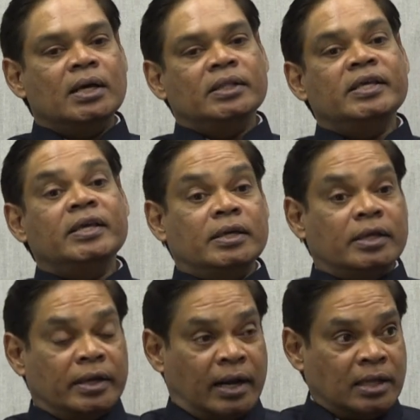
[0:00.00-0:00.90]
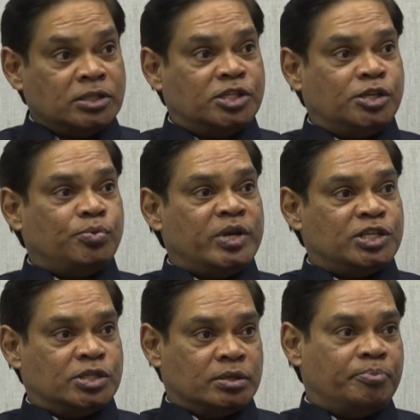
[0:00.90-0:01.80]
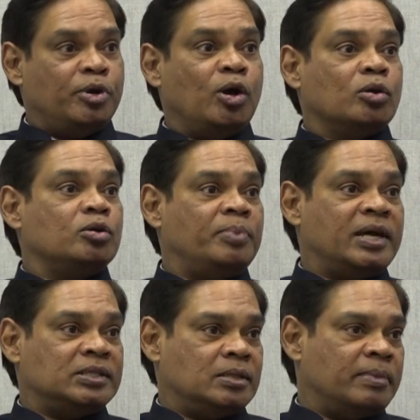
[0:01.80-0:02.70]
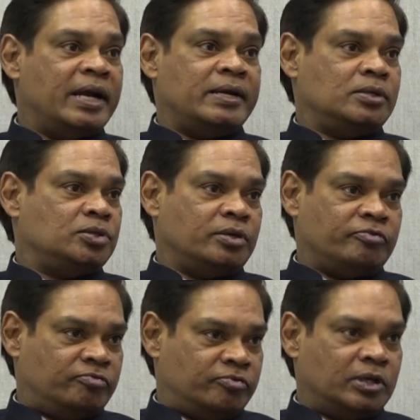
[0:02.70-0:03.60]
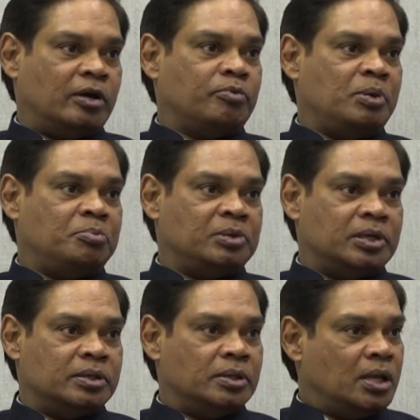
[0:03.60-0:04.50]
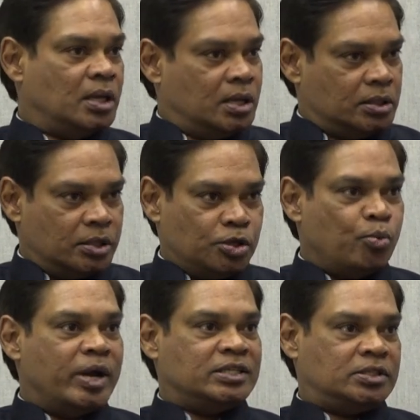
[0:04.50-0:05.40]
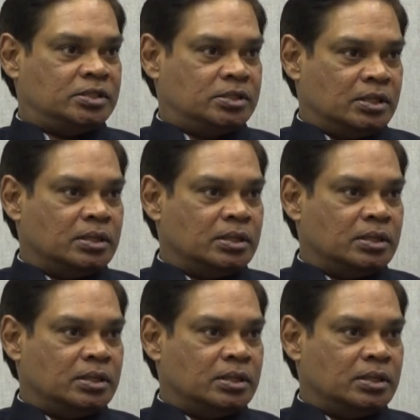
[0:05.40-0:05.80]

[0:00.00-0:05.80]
The Iran situation preoccupies the minds of a lot of people in the US